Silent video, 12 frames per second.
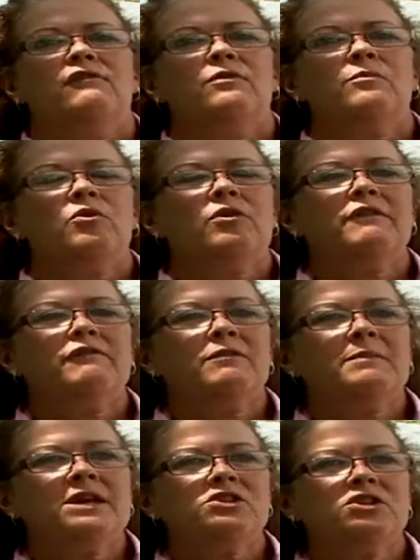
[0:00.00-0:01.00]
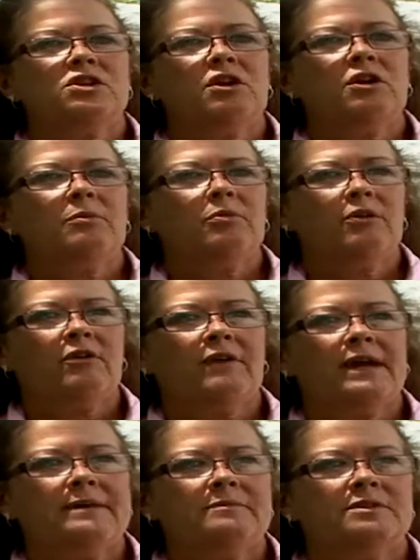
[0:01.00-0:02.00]
For more information on our
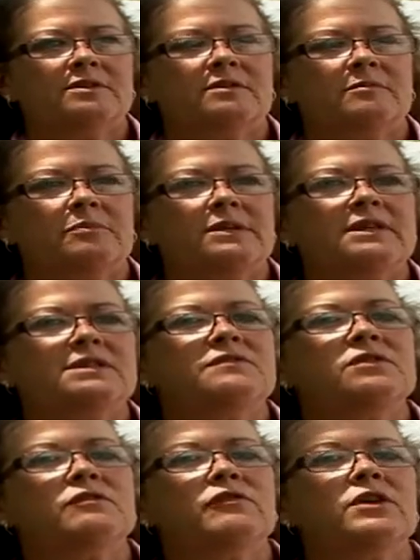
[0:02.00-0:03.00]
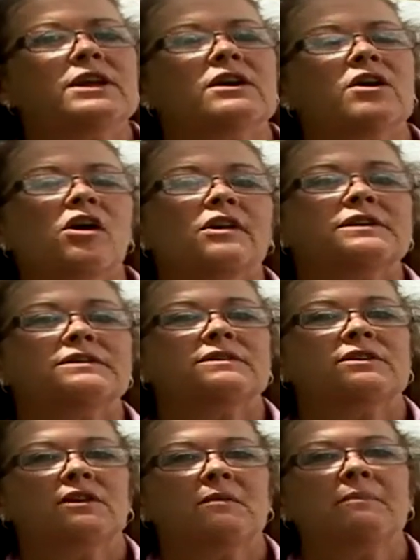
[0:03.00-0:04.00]
programs, please feel free to call us
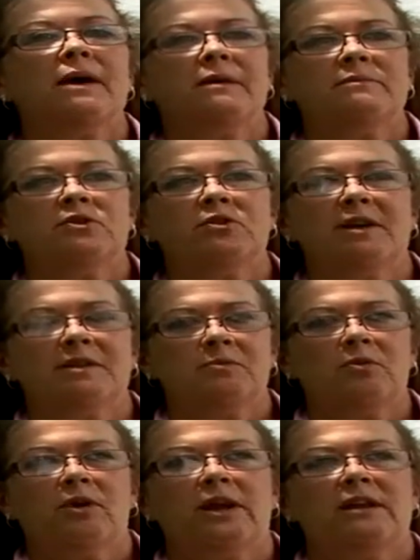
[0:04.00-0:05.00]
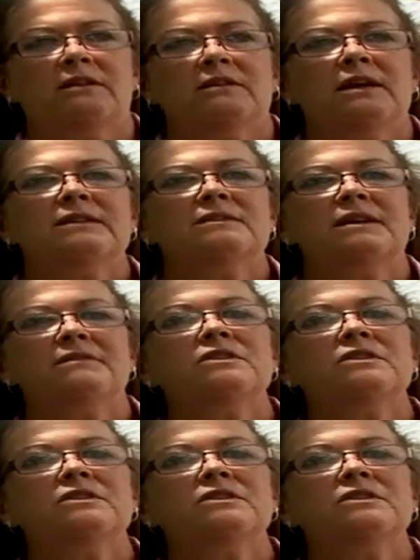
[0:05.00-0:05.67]
here at PEMS Gracepoint at